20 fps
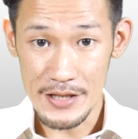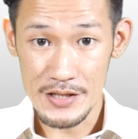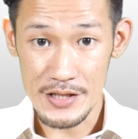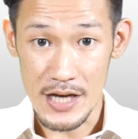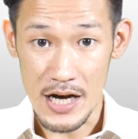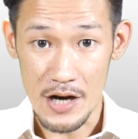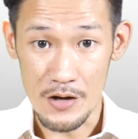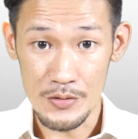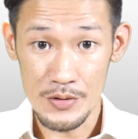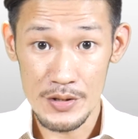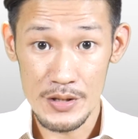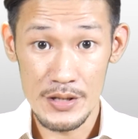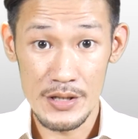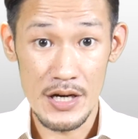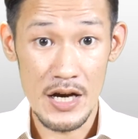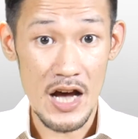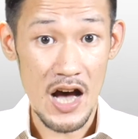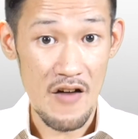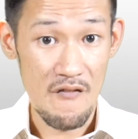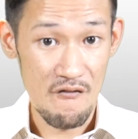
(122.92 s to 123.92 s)
sound,
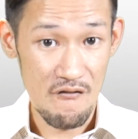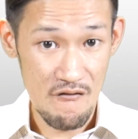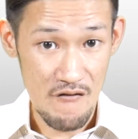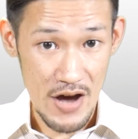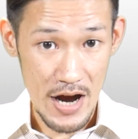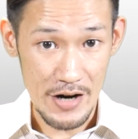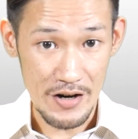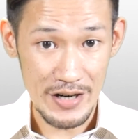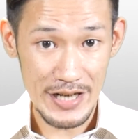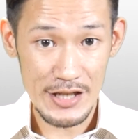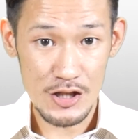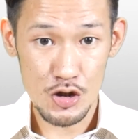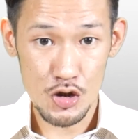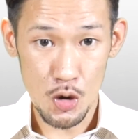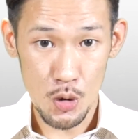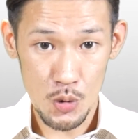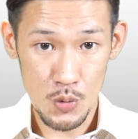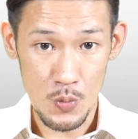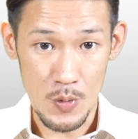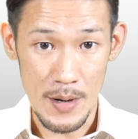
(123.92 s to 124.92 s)
a very
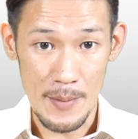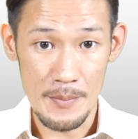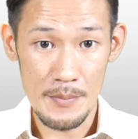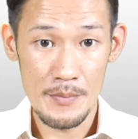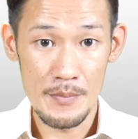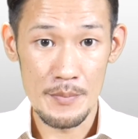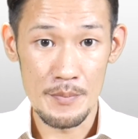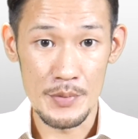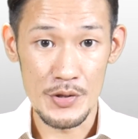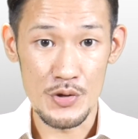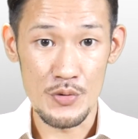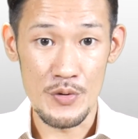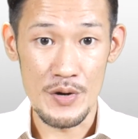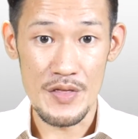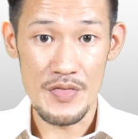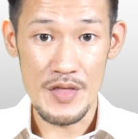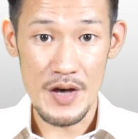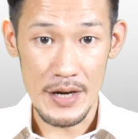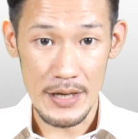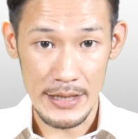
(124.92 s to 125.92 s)
short one,
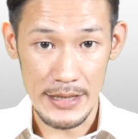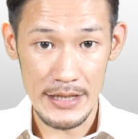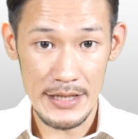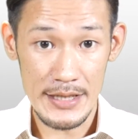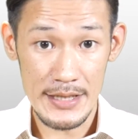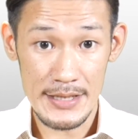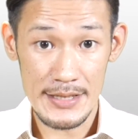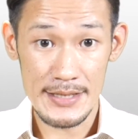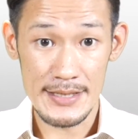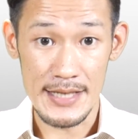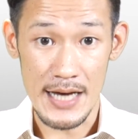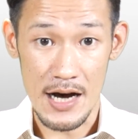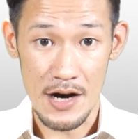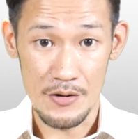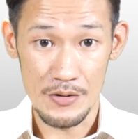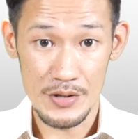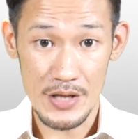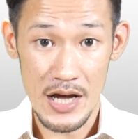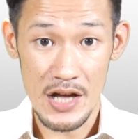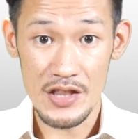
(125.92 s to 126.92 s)
between the Gi
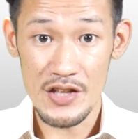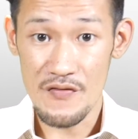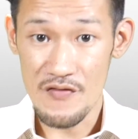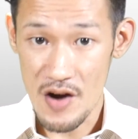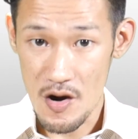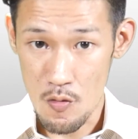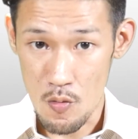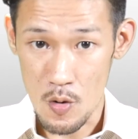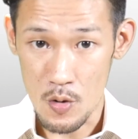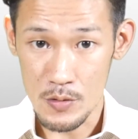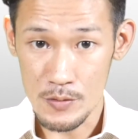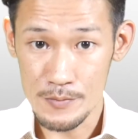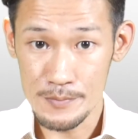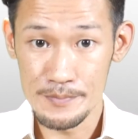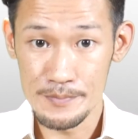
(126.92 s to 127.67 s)
sound and the vowel.